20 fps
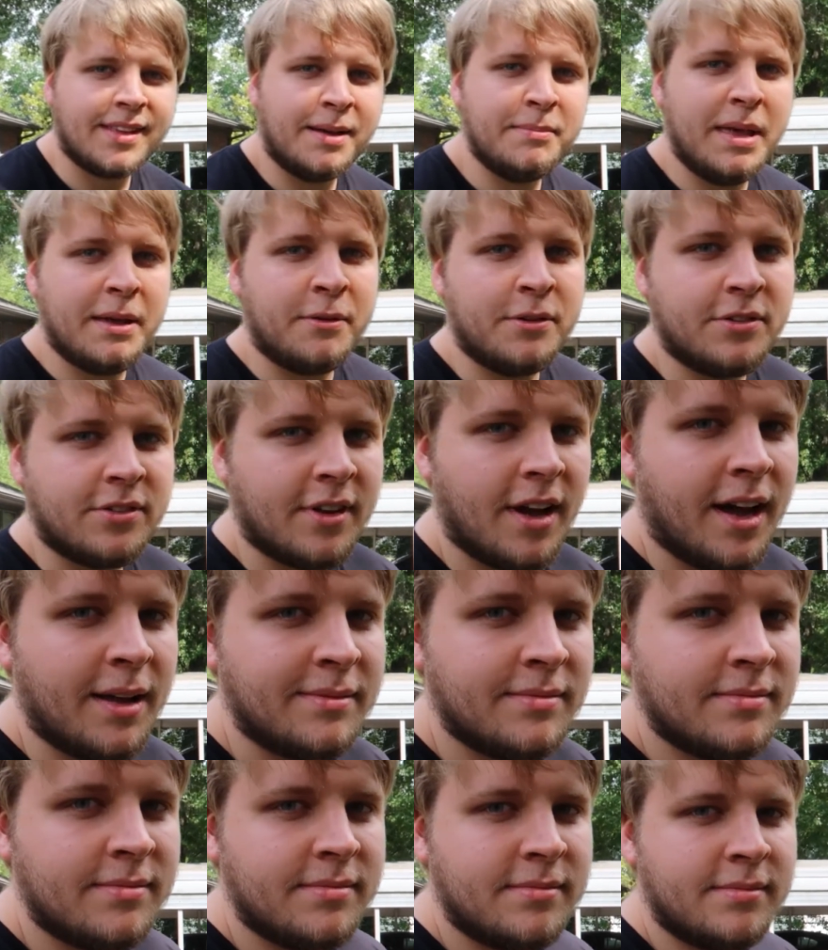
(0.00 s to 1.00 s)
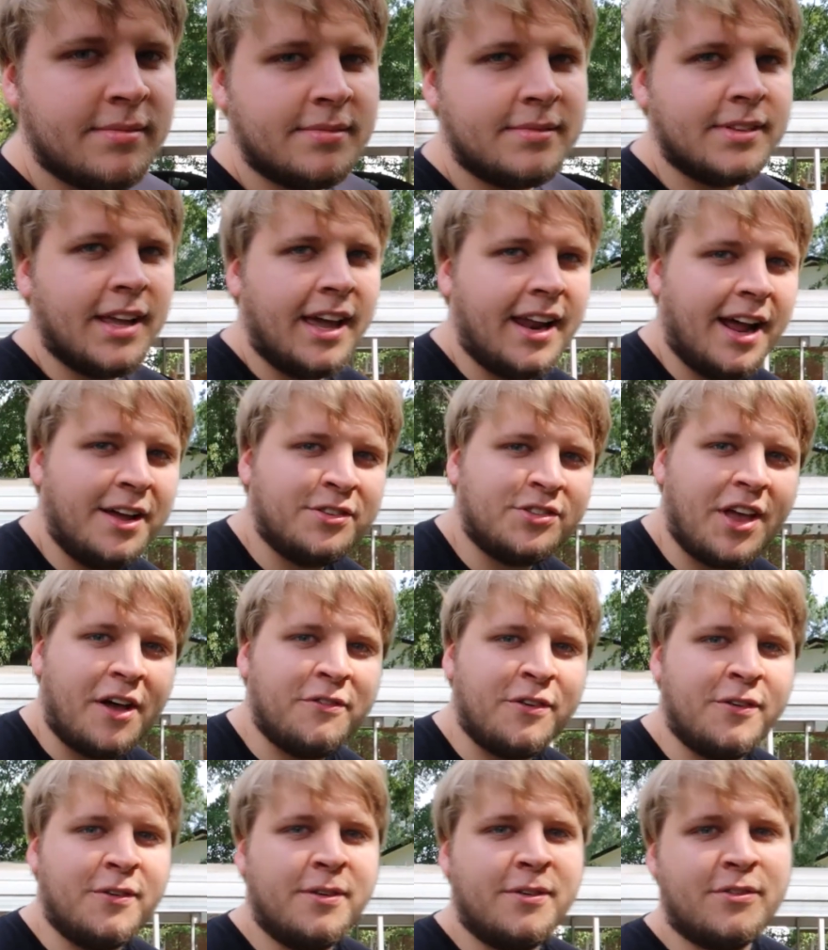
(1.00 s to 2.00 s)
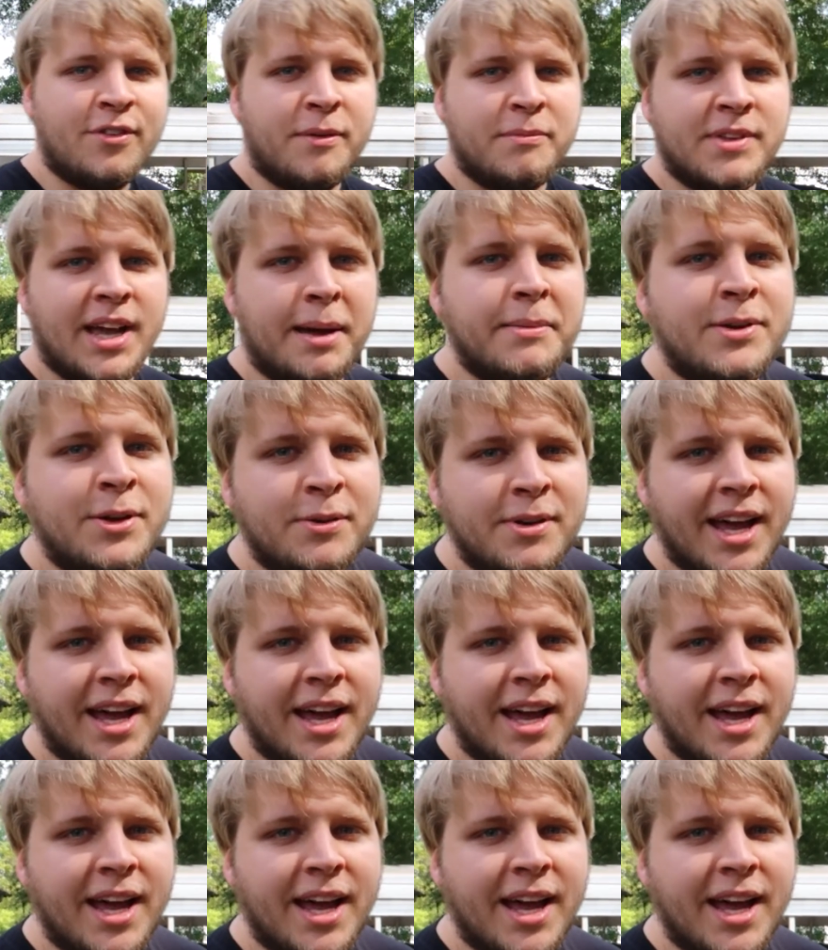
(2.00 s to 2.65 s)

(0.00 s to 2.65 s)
I'm Angry Scott, and I suffer from type 2